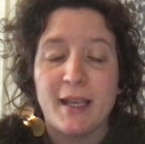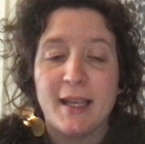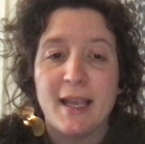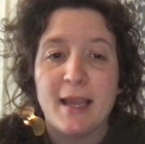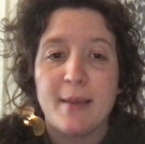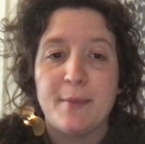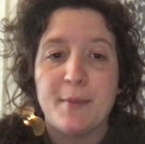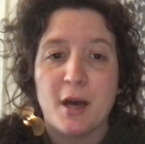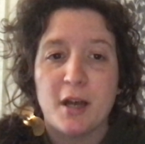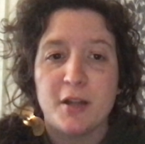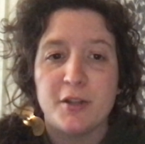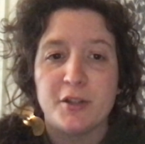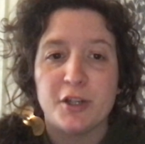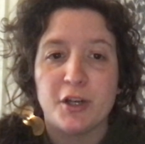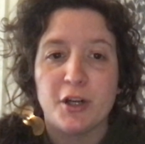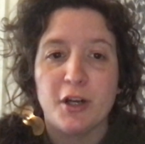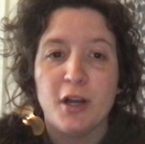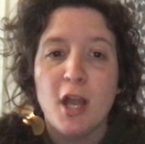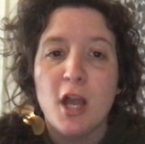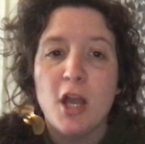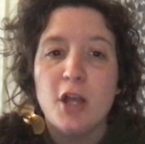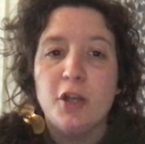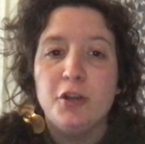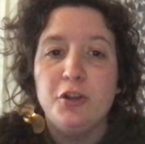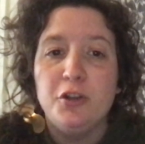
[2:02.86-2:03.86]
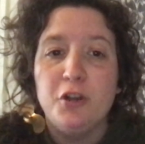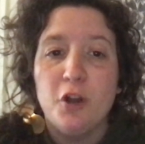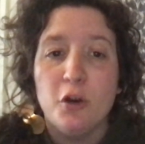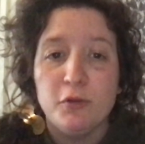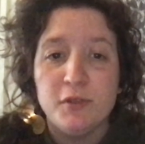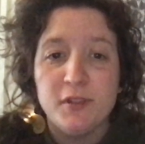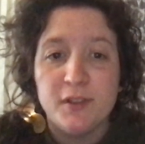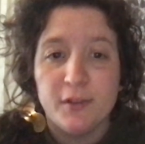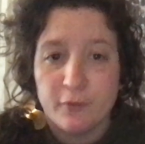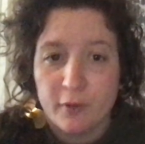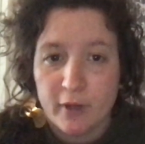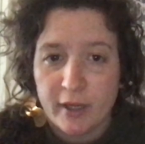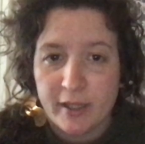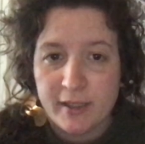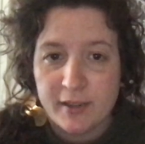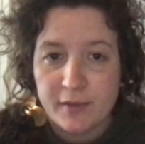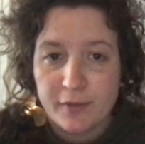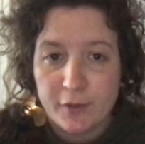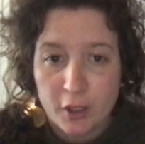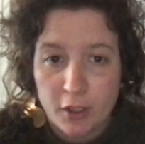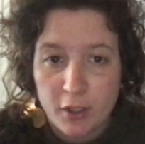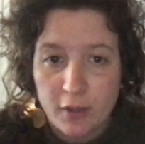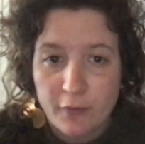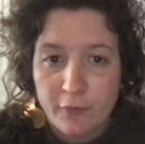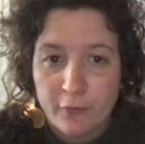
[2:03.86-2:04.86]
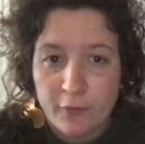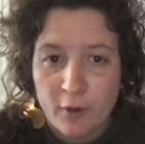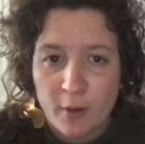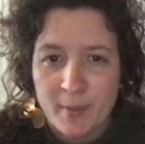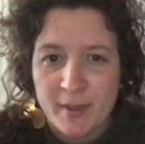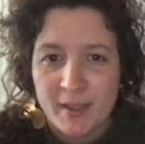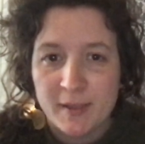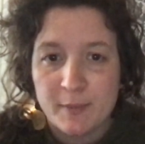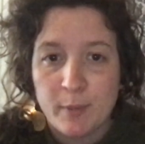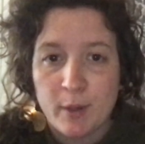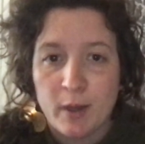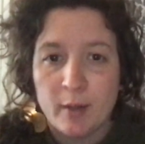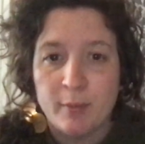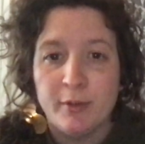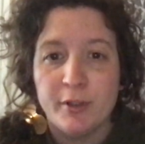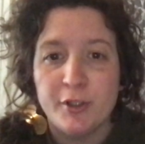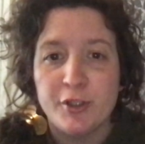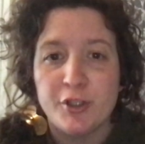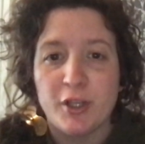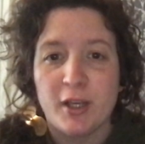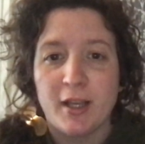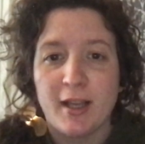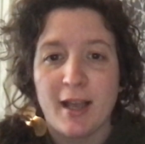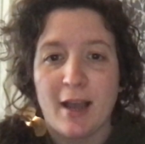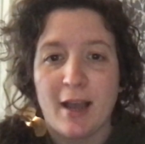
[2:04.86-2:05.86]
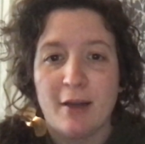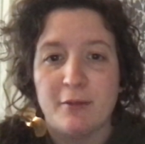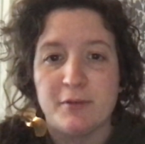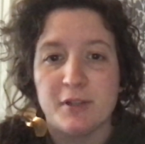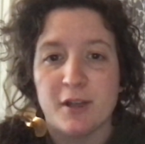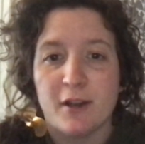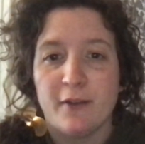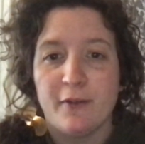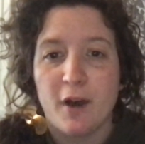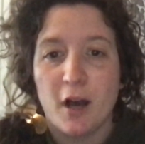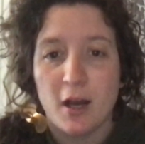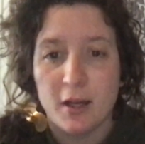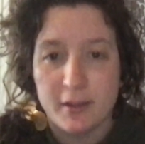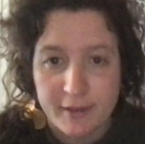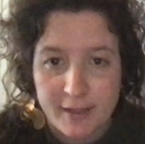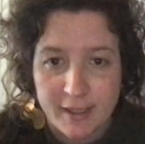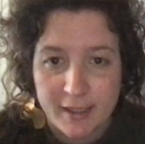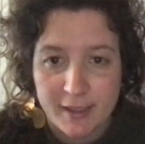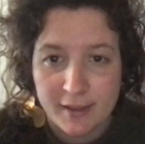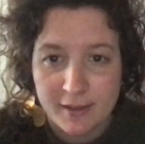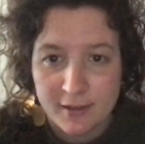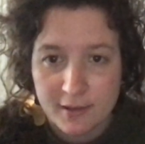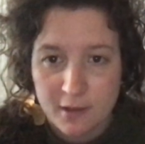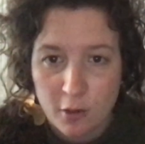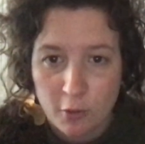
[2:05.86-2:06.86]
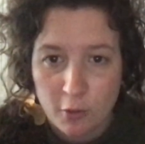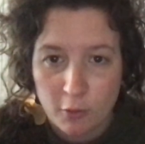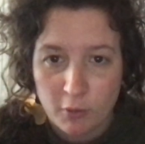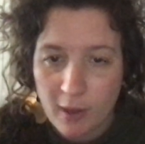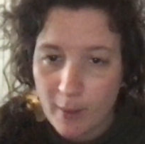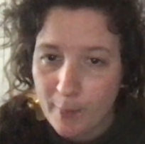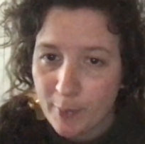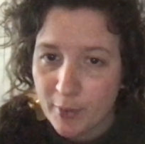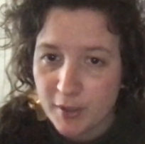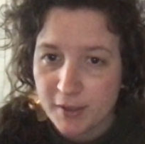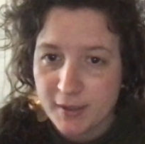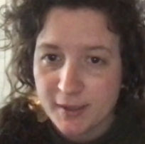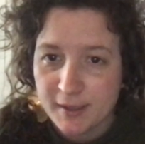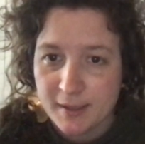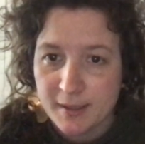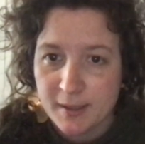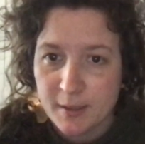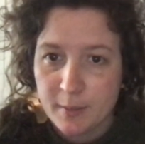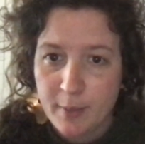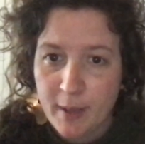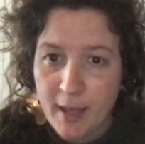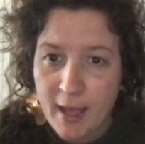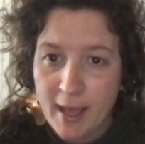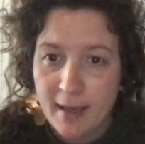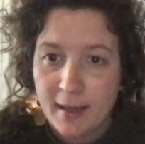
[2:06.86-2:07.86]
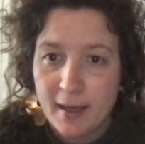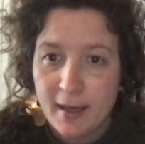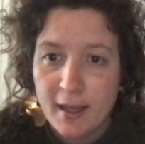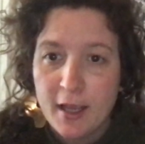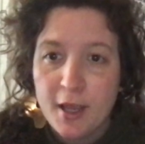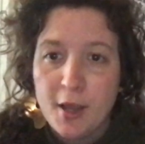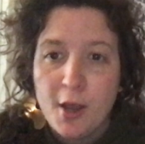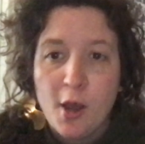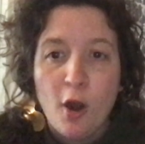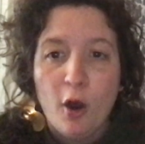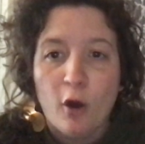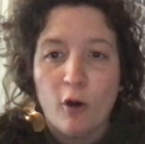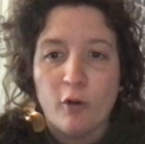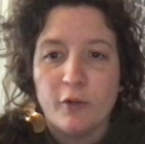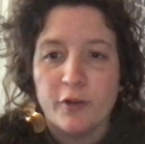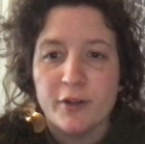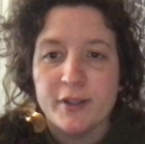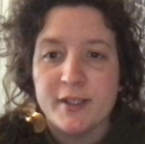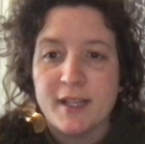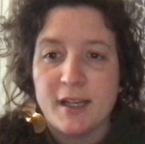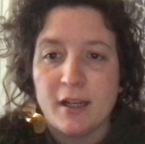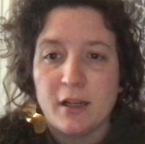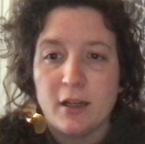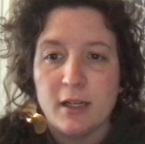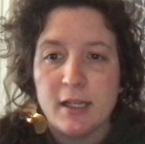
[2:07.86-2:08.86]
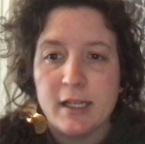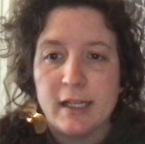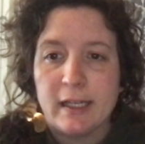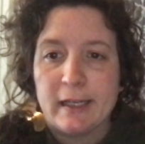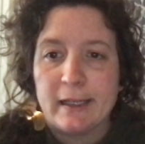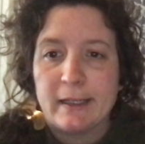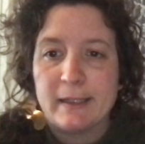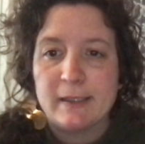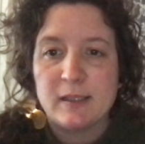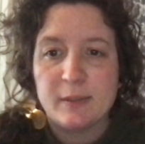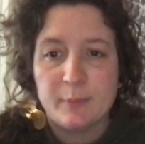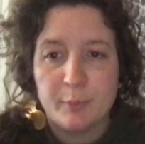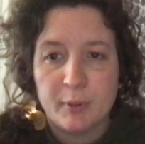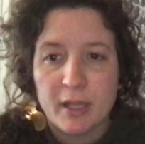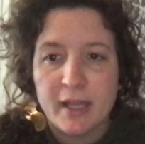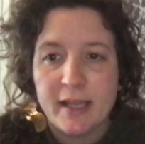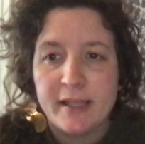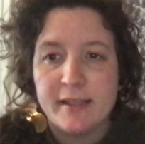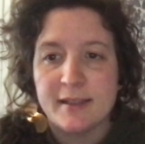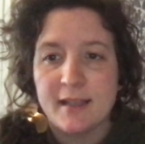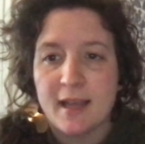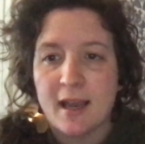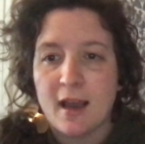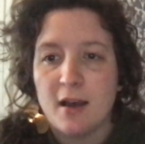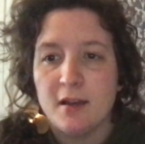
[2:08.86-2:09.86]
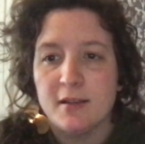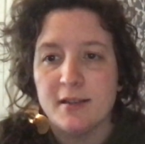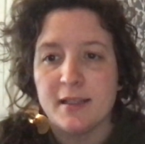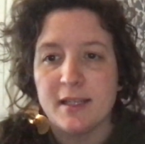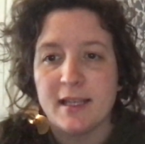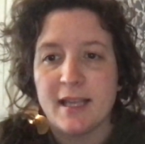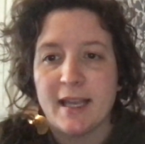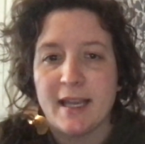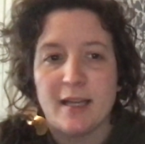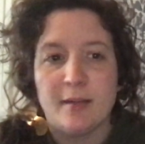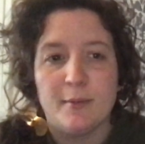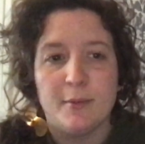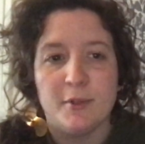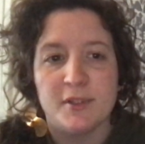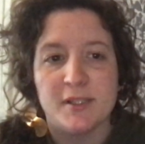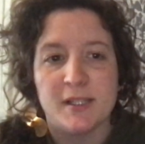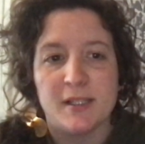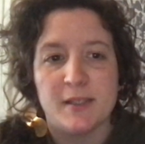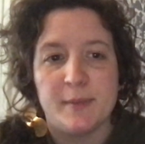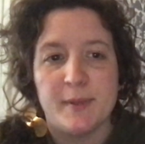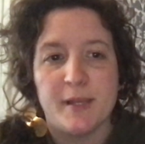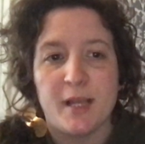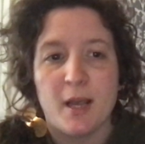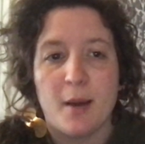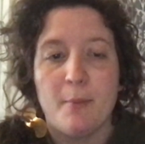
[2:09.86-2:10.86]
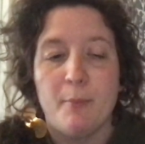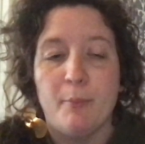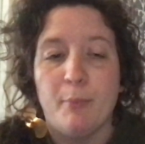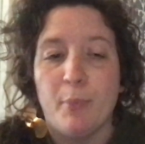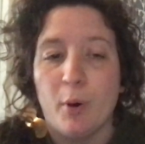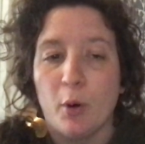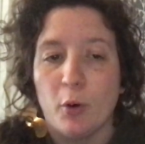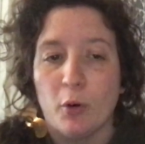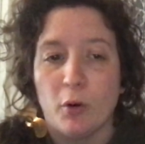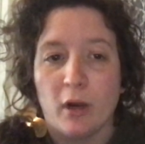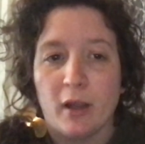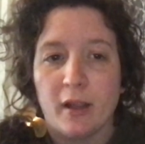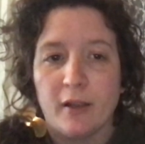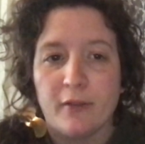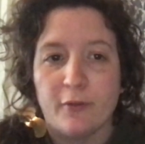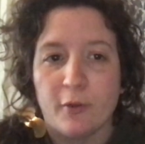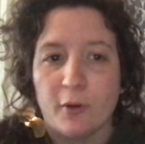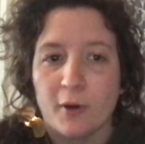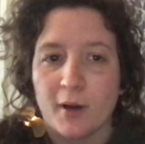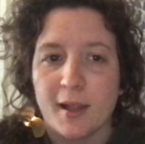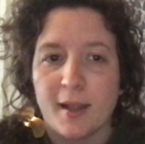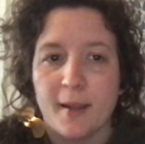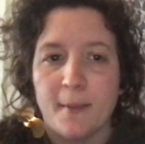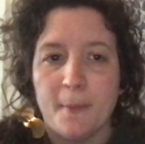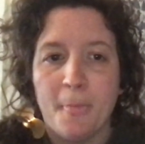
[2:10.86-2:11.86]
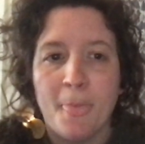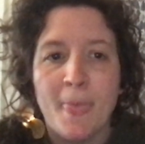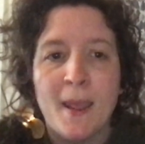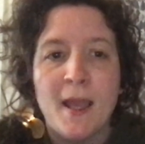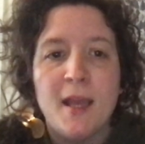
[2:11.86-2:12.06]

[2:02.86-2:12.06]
game hunter, knows of Rainsford from his published account of hunting snow leopards in Tibet. Over dinner, he explains that hunting animals has become boring for him,